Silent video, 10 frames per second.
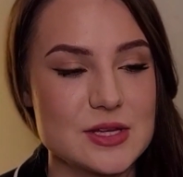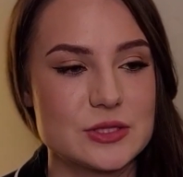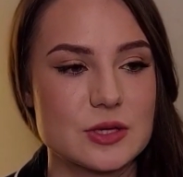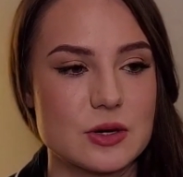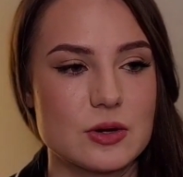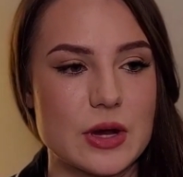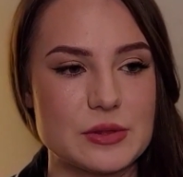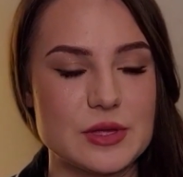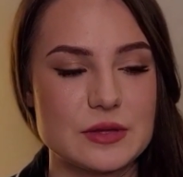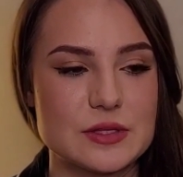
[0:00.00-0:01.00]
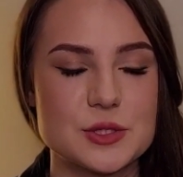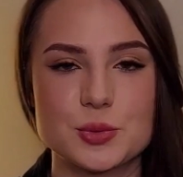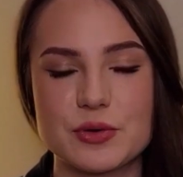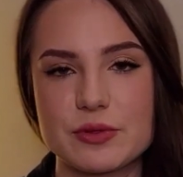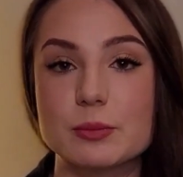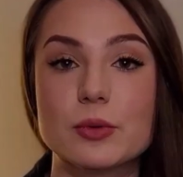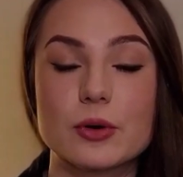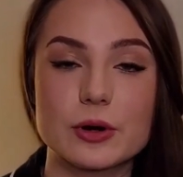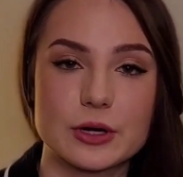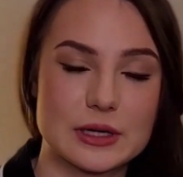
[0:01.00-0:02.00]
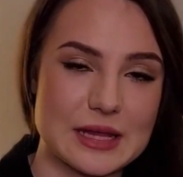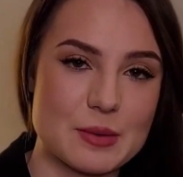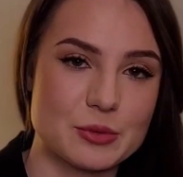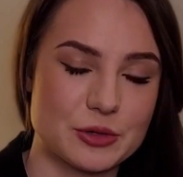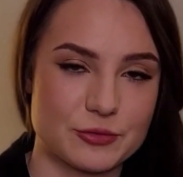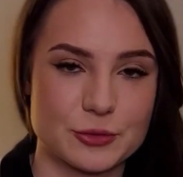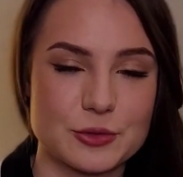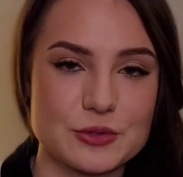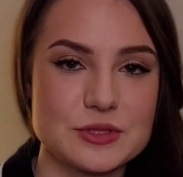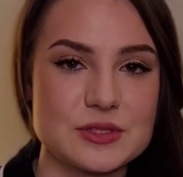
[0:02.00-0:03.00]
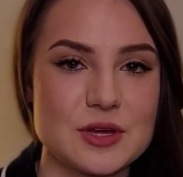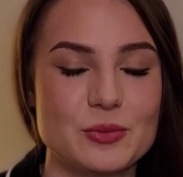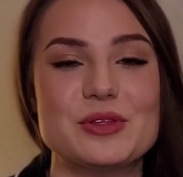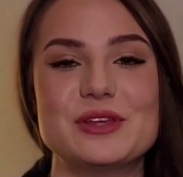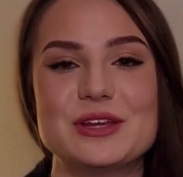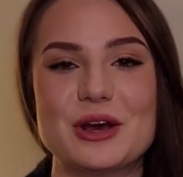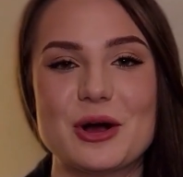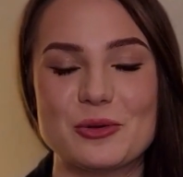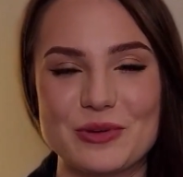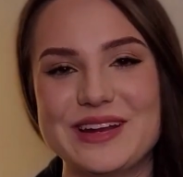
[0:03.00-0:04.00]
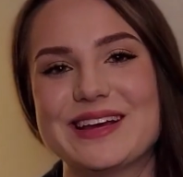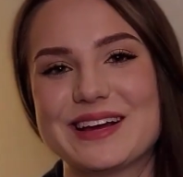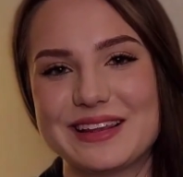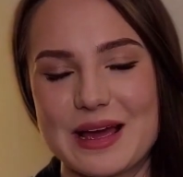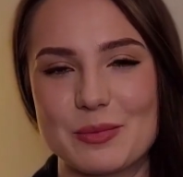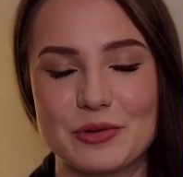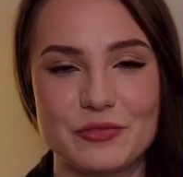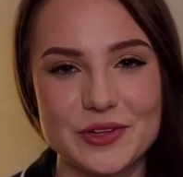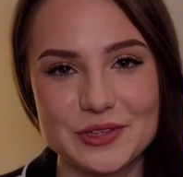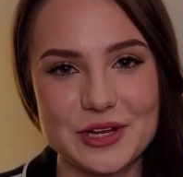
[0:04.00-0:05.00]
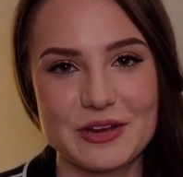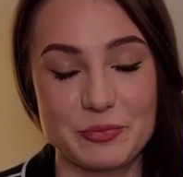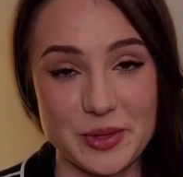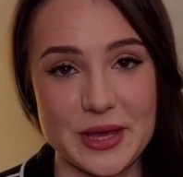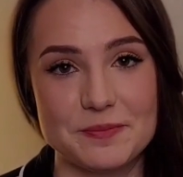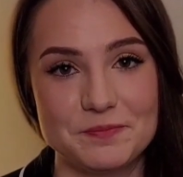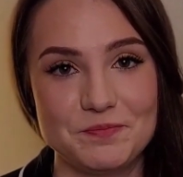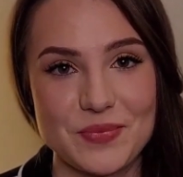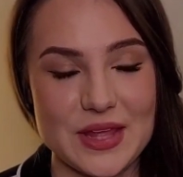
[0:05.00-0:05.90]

So I think this is one of the more collaborative roles within already a collaborative field of PM,